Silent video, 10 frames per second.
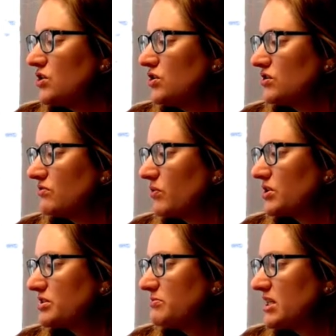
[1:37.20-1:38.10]
Your
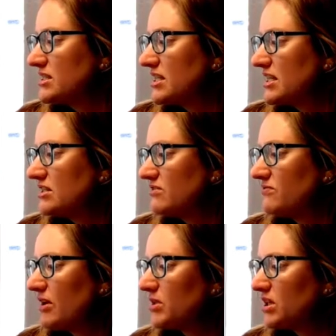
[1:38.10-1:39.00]
divorce means the end of
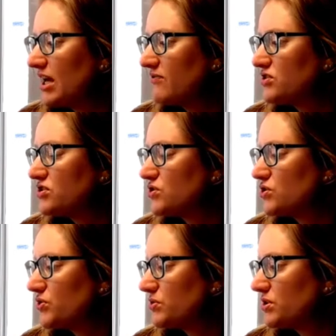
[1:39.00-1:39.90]
family life as your
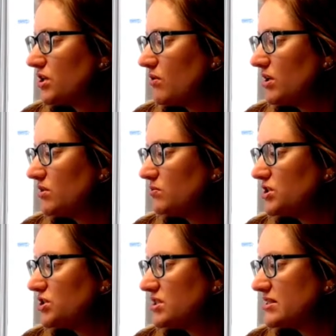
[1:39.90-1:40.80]
children know it,
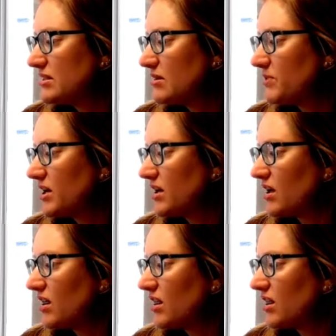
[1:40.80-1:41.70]
which is something